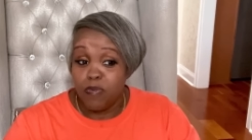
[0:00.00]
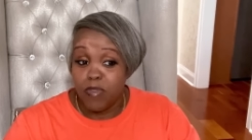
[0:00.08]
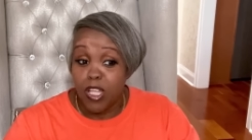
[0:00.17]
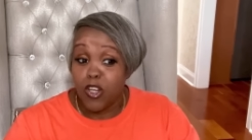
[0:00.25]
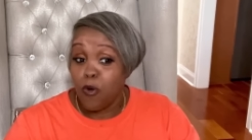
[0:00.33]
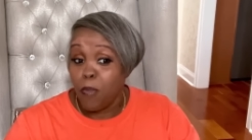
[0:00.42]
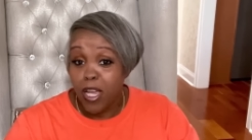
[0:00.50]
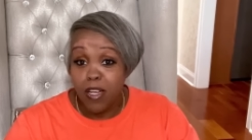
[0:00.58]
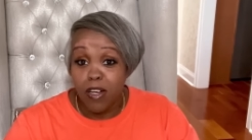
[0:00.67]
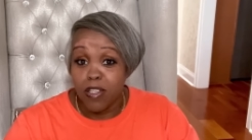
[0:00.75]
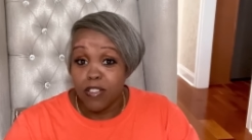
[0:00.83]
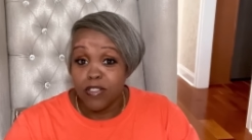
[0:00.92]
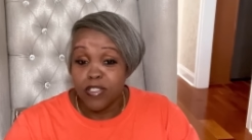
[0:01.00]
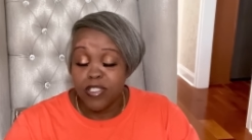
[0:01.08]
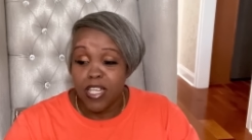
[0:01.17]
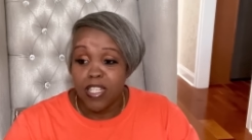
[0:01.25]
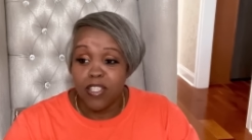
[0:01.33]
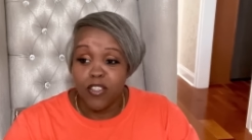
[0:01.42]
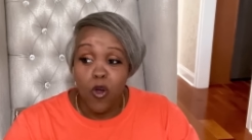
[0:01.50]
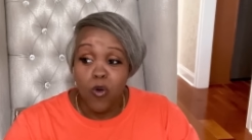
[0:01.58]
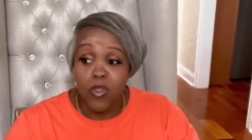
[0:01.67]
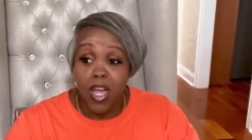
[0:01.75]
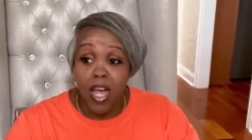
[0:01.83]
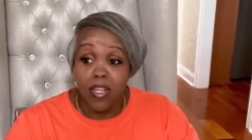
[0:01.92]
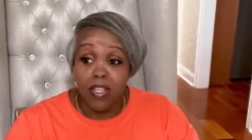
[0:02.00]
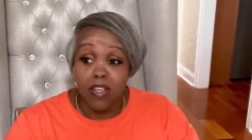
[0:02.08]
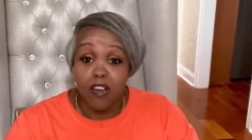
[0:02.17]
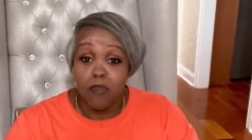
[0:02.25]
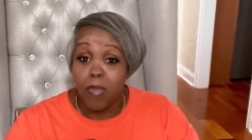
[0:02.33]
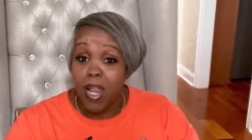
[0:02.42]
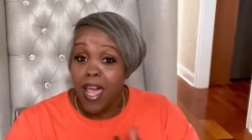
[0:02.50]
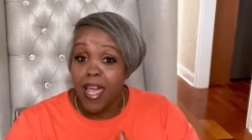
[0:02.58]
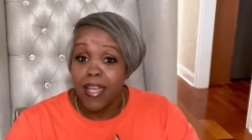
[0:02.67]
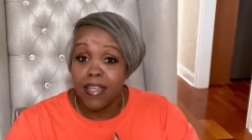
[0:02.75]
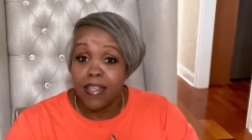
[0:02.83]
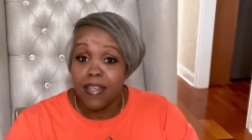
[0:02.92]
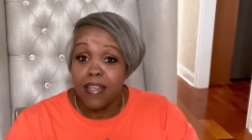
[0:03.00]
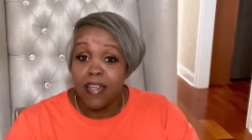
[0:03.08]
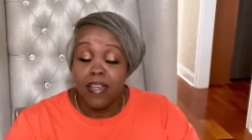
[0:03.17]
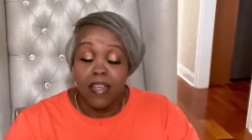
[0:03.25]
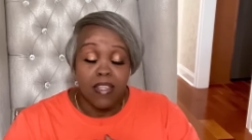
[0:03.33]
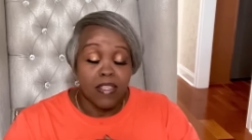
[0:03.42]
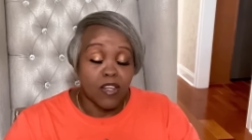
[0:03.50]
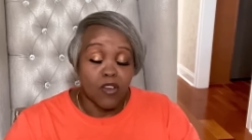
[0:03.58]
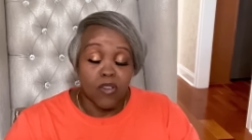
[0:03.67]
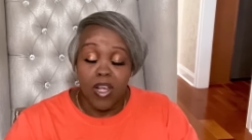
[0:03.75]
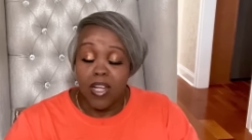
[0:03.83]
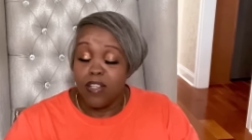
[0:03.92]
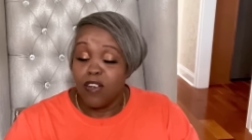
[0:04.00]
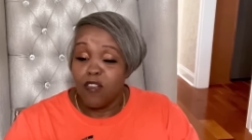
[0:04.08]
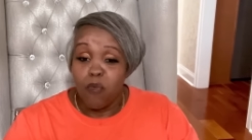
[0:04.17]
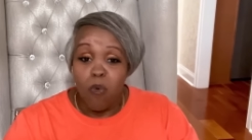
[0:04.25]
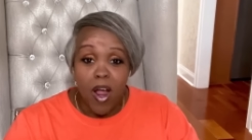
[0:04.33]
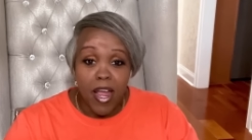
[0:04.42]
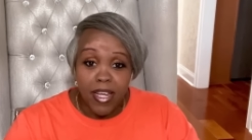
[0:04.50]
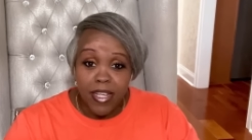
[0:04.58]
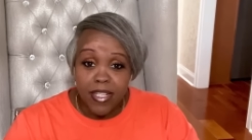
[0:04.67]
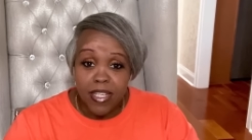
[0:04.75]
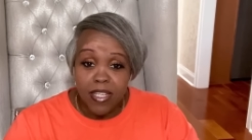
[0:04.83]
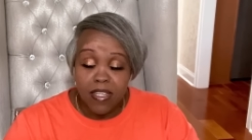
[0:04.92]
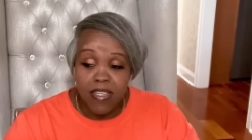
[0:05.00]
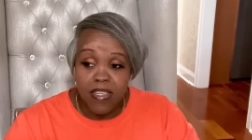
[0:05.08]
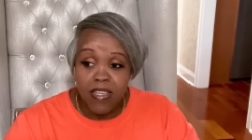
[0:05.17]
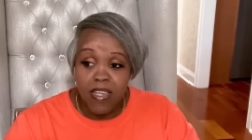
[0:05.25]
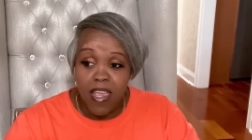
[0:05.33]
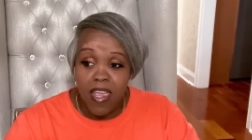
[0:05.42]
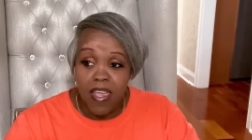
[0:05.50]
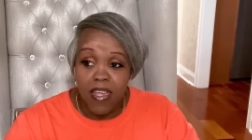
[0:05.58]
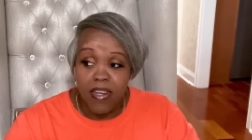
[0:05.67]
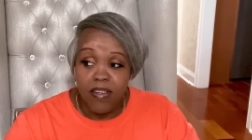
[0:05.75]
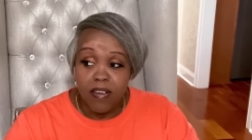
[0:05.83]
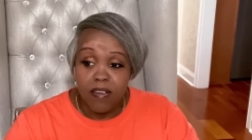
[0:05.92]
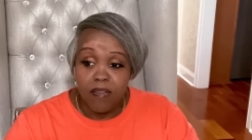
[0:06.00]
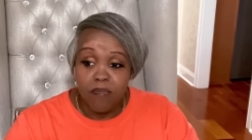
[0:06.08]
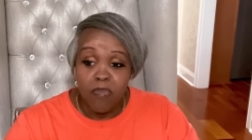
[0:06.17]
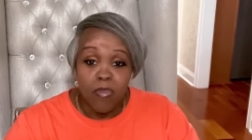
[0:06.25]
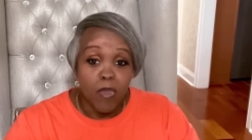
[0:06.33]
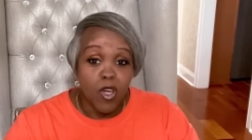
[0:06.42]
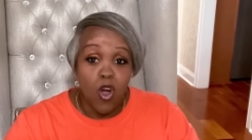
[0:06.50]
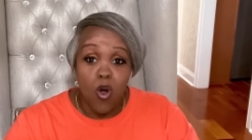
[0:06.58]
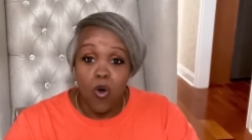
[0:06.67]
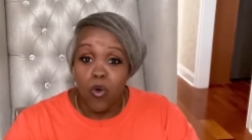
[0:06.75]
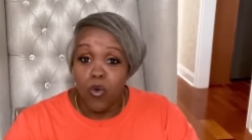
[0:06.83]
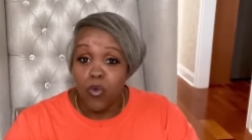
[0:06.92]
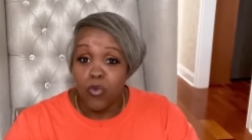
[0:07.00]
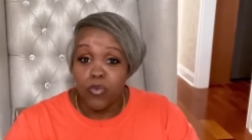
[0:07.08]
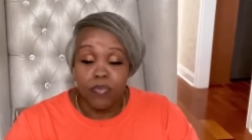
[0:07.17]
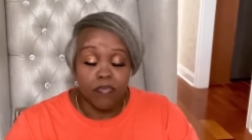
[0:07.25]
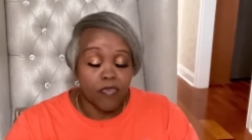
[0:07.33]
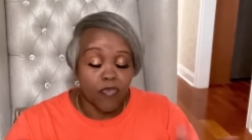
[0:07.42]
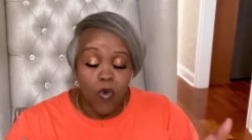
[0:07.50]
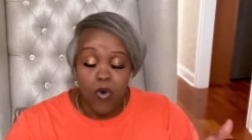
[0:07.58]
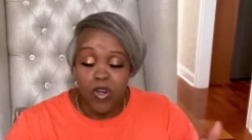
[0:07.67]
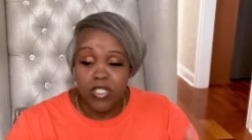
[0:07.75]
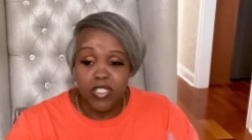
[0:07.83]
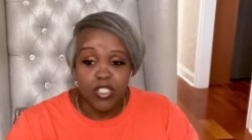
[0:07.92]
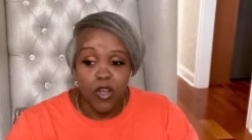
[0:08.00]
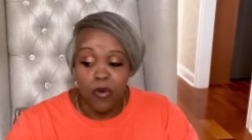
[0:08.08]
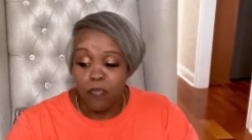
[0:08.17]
they know my colors. They know that I love black. They know that I love white and uh, gold, of course, so.